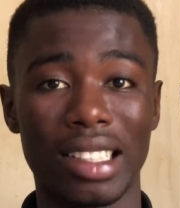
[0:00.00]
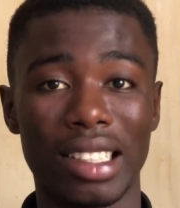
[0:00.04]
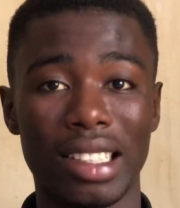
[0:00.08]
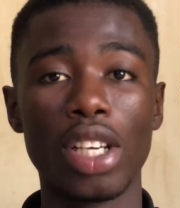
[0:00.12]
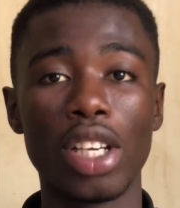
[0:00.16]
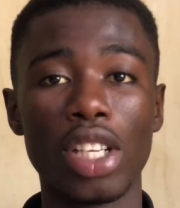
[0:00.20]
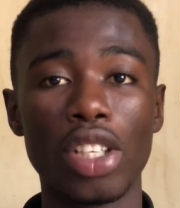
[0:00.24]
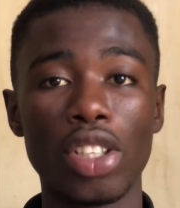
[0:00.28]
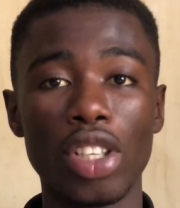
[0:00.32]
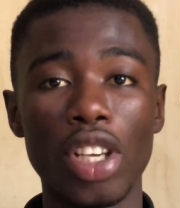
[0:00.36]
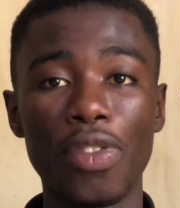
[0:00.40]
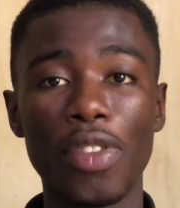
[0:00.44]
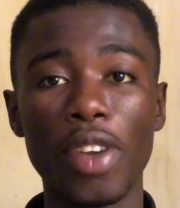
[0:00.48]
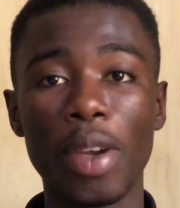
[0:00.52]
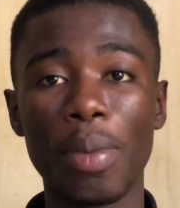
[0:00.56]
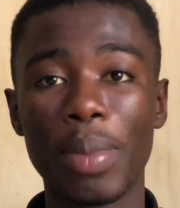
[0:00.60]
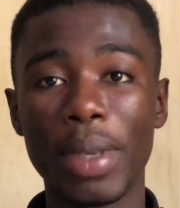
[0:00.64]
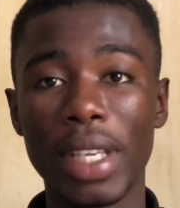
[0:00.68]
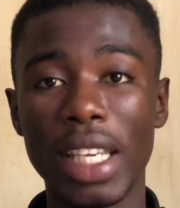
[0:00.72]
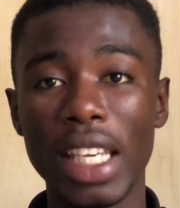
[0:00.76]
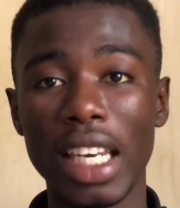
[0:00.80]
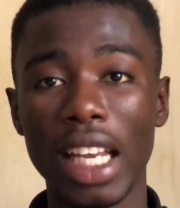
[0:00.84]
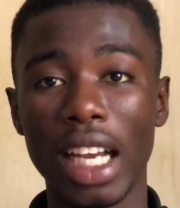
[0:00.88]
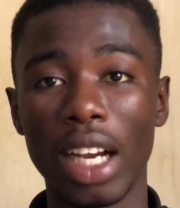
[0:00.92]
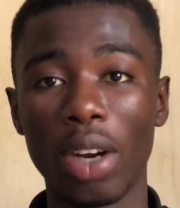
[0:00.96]
So if you're a
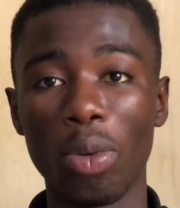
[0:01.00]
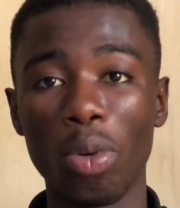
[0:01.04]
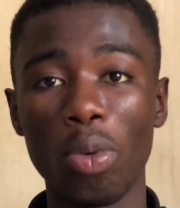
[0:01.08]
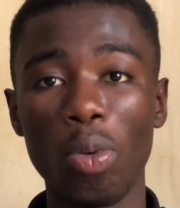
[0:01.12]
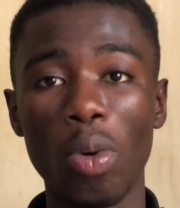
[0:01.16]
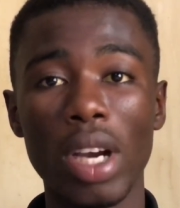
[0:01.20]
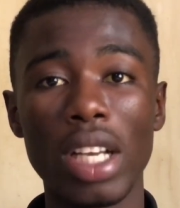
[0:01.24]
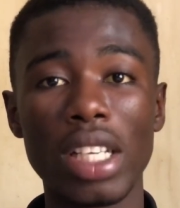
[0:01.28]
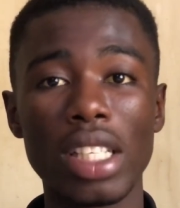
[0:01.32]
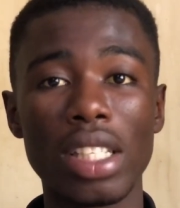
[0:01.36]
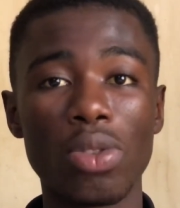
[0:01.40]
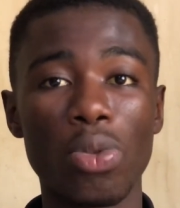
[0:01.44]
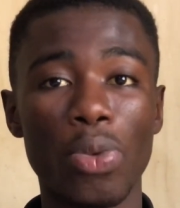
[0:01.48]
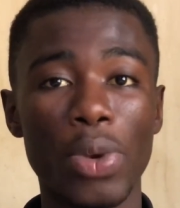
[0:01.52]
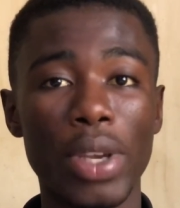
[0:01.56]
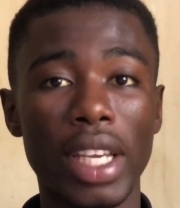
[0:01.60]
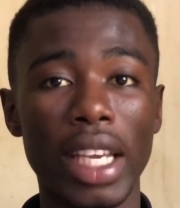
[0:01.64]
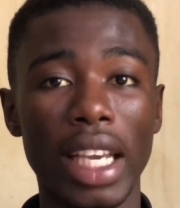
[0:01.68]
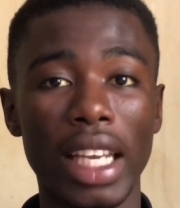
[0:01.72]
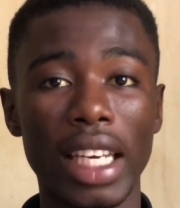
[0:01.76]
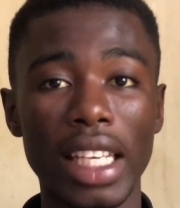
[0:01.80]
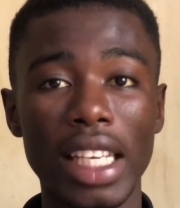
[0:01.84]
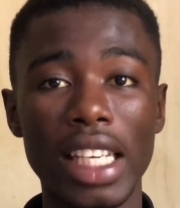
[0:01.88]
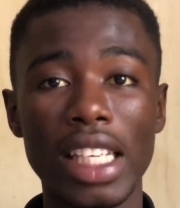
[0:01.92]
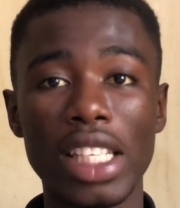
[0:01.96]
beginner who wants quick
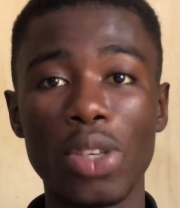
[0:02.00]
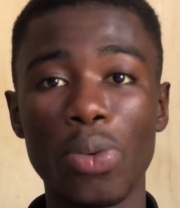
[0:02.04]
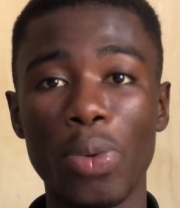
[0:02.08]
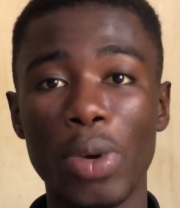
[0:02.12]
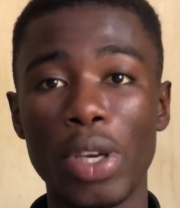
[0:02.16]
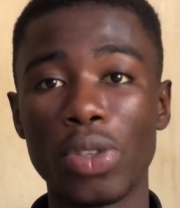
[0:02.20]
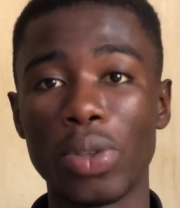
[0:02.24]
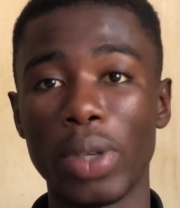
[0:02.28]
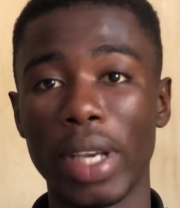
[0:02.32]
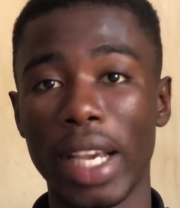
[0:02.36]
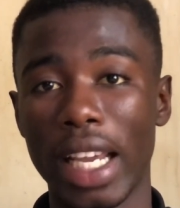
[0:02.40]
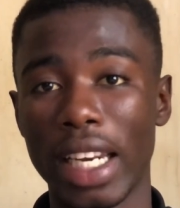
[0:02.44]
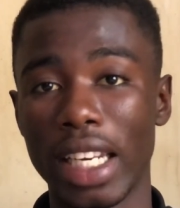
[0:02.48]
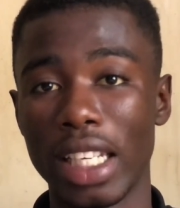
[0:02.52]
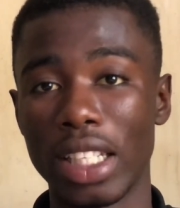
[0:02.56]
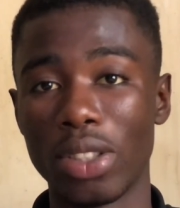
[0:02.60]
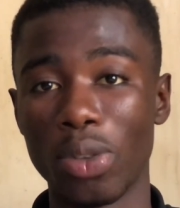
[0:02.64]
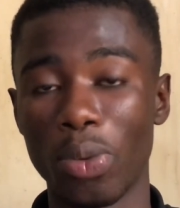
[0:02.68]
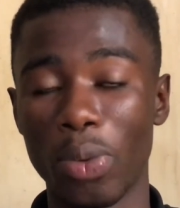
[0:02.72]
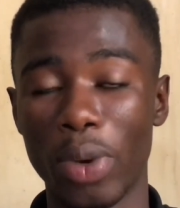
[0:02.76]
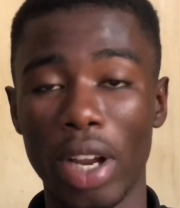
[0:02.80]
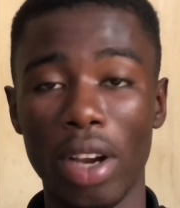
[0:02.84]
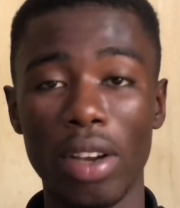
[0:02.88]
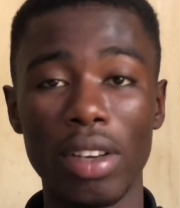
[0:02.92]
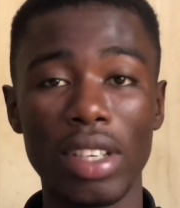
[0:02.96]
and easy ways to edit
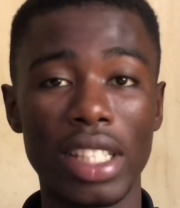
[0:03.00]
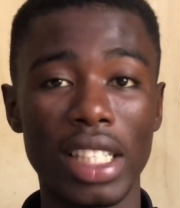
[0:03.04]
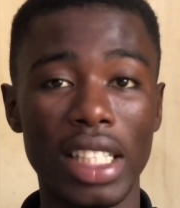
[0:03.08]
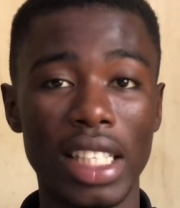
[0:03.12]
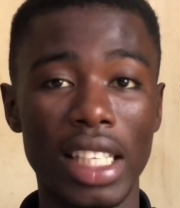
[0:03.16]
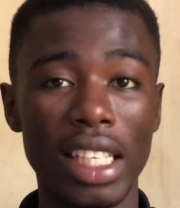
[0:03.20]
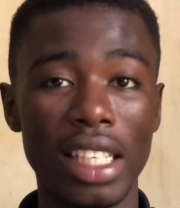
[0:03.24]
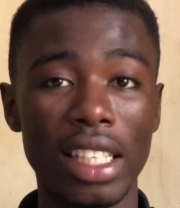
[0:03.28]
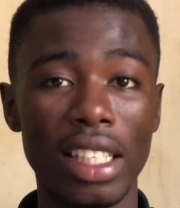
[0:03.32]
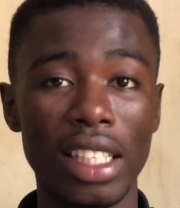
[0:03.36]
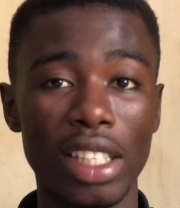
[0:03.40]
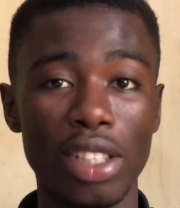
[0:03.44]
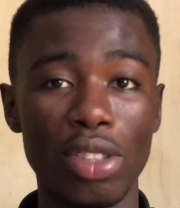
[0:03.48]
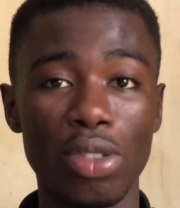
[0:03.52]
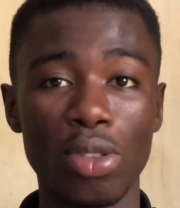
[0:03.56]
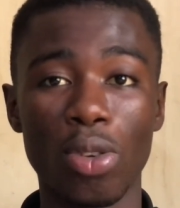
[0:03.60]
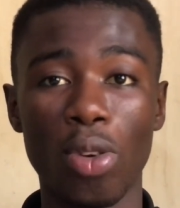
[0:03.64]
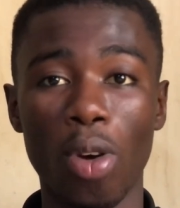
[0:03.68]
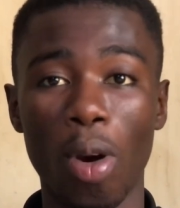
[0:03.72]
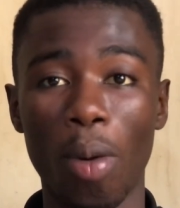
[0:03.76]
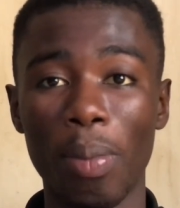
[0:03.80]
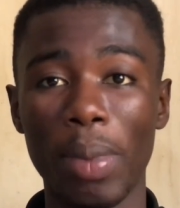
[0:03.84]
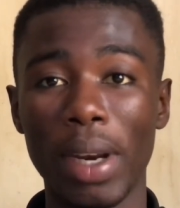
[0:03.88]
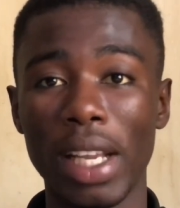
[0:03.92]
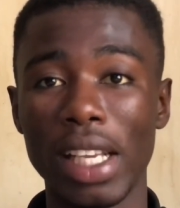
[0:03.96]
without digging into
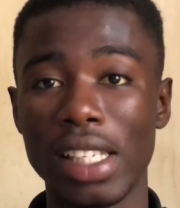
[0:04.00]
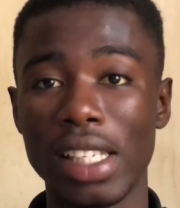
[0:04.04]
complex